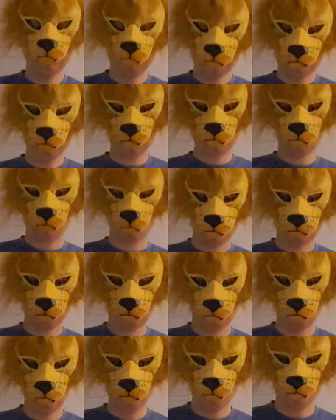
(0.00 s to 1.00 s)
really
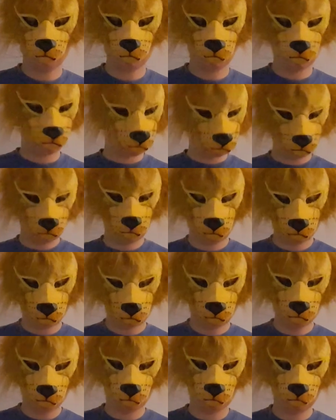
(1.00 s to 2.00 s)
enjoyable movie throughout the entire
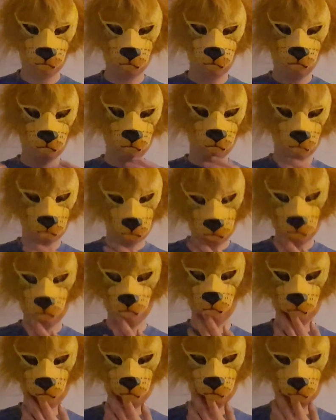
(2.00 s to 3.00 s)
thing that I
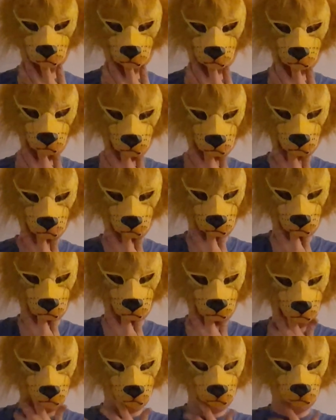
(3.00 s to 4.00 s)
really, really liked. I